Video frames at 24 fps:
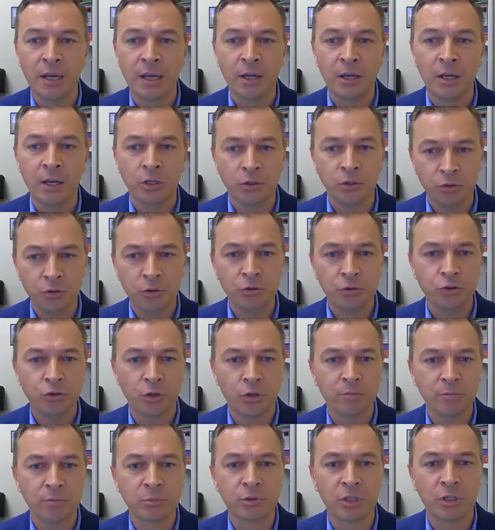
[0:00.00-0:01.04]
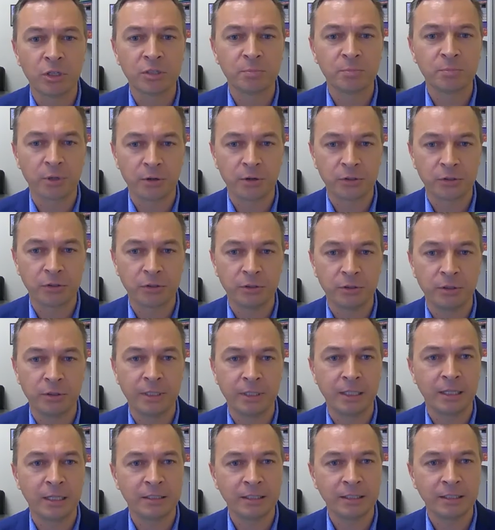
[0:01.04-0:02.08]
You knew John Mroz personally, and I
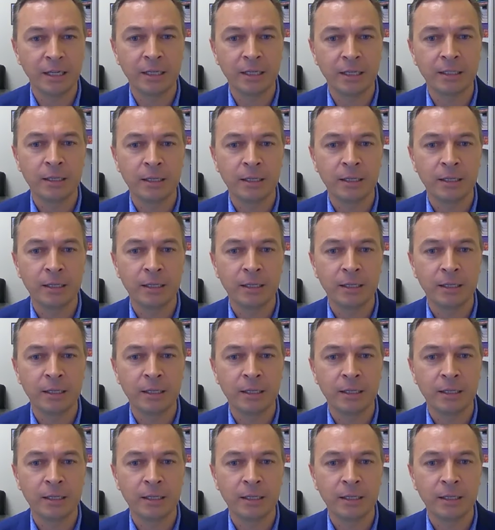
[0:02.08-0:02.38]
think